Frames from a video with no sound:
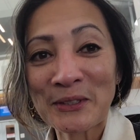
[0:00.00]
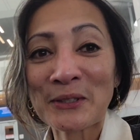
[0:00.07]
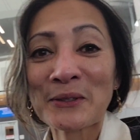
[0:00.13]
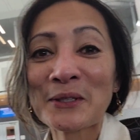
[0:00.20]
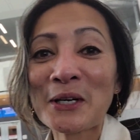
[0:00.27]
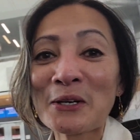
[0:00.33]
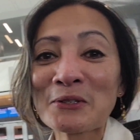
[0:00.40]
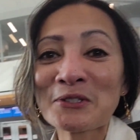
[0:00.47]

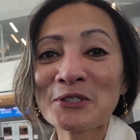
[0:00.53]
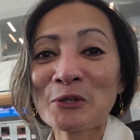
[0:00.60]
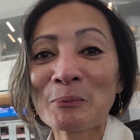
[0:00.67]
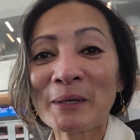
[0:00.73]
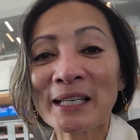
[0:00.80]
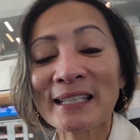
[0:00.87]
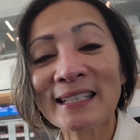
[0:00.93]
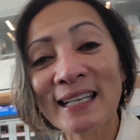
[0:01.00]
There you go.
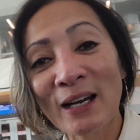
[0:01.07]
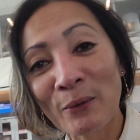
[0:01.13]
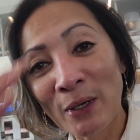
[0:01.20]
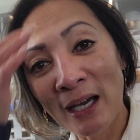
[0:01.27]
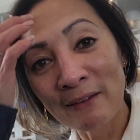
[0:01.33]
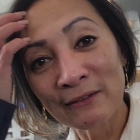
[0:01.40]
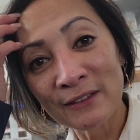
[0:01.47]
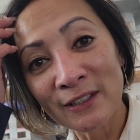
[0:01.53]
So, but yeah,
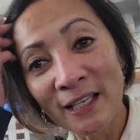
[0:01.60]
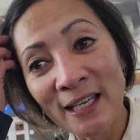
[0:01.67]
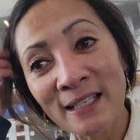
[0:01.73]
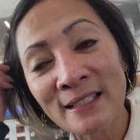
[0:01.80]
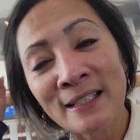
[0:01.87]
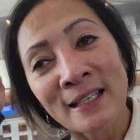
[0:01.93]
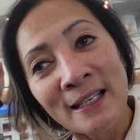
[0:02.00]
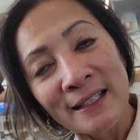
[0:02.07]
we have
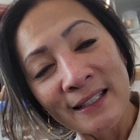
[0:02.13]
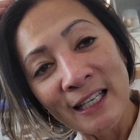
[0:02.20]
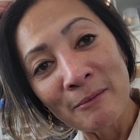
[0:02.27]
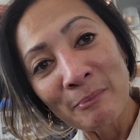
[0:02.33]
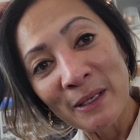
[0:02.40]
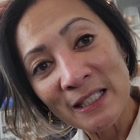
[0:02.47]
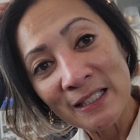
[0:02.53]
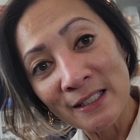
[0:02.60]
then
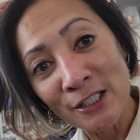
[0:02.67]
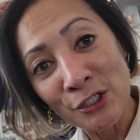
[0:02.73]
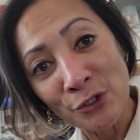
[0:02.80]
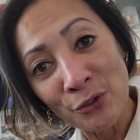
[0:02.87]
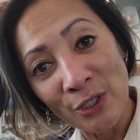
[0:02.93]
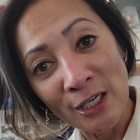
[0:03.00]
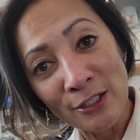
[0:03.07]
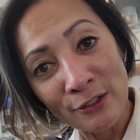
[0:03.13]
plus the
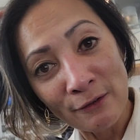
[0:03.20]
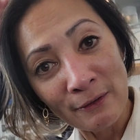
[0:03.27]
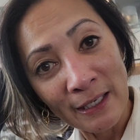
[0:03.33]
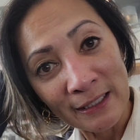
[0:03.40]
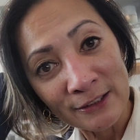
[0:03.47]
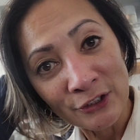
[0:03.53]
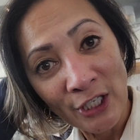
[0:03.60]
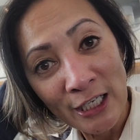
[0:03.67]
stress of
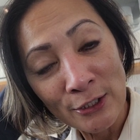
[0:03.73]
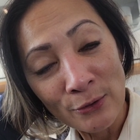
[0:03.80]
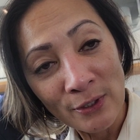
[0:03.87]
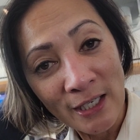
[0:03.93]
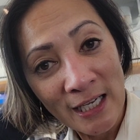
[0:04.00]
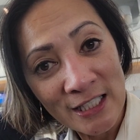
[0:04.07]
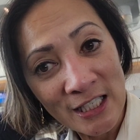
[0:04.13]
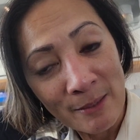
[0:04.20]
like trying to
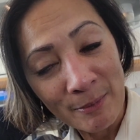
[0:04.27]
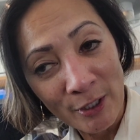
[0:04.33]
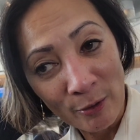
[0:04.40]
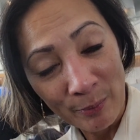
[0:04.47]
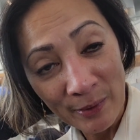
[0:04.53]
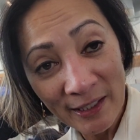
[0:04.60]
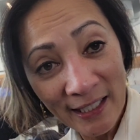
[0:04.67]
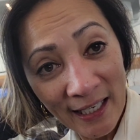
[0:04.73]
catch up our
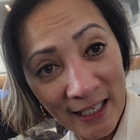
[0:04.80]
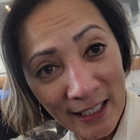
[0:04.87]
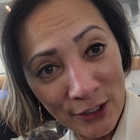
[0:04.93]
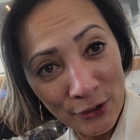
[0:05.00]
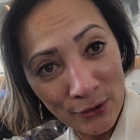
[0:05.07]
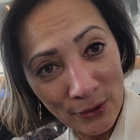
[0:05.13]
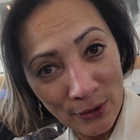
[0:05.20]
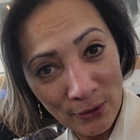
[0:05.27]

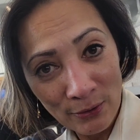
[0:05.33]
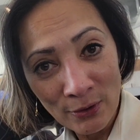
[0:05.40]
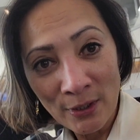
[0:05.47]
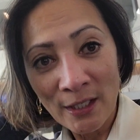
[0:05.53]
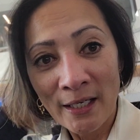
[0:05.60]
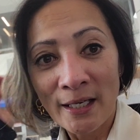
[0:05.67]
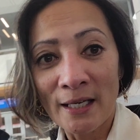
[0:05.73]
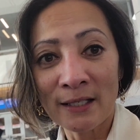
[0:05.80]
plane, you know,
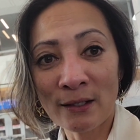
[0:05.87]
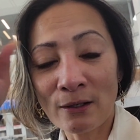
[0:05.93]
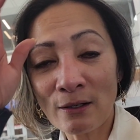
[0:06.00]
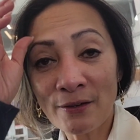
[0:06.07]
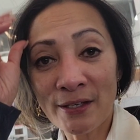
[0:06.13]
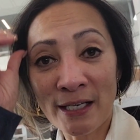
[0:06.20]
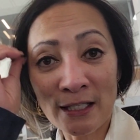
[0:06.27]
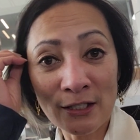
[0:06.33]
and
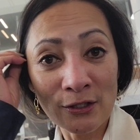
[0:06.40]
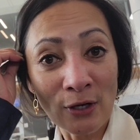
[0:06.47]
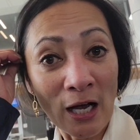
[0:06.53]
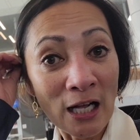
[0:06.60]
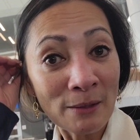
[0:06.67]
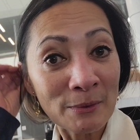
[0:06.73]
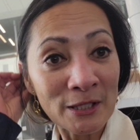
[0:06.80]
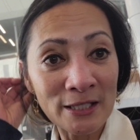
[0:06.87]
all that. So
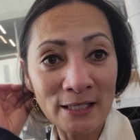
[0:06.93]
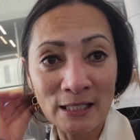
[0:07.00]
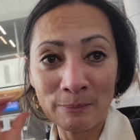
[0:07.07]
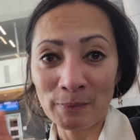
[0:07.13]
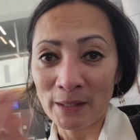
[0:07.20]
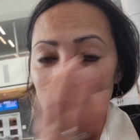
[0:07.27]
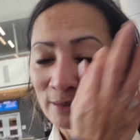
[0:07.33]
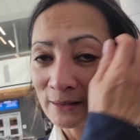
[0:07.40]
I'll be
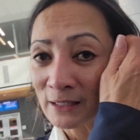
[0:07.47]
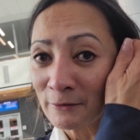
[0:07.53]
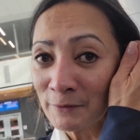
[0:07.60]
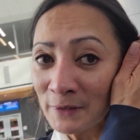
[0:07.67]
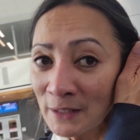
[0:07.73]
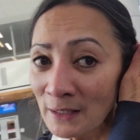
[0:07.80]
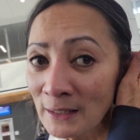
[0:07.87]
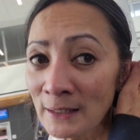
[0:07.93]
sleeping
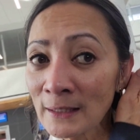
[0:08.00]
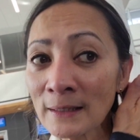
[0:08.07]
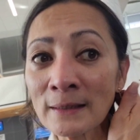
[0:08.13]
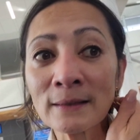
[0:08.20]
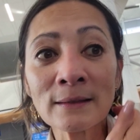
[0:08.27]
definitely.